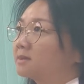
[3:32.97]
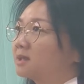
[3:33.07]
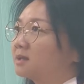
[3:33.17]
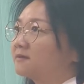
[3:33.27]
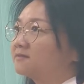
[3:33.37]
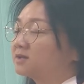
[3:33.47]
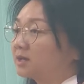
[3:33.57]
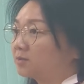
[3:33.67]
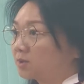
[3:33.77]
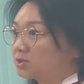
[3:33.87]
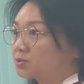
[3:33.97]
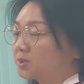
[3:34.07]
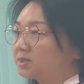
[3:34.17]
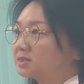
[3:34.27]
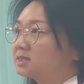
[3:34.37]
then after I
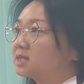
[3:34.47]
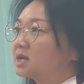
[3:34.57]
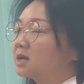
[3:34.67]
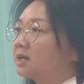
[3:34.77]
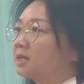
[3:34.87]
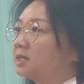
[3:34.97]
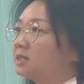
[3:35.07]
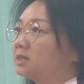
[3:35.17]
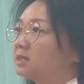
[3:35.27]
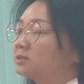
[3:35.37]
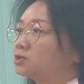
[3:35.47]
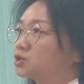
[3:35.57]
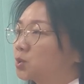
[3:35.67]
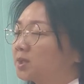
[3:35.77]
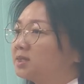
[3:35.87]
graduated, I
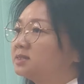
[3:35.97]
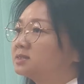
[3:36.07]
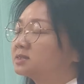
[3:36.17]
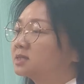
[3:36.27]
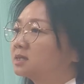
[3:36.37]
joined